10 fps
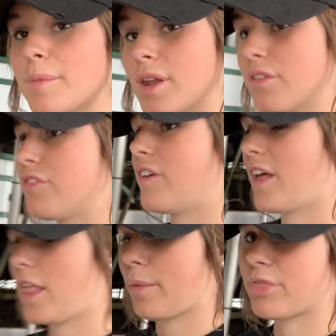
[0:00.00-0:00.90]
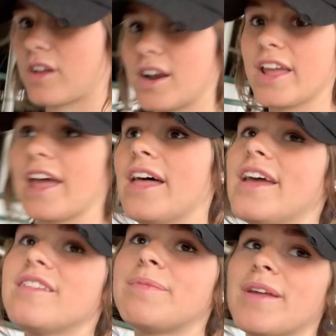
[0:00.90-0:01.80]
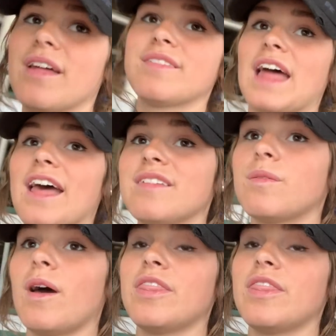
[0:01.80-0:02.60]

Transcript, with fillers: gonna fill up 30 gallons because that is what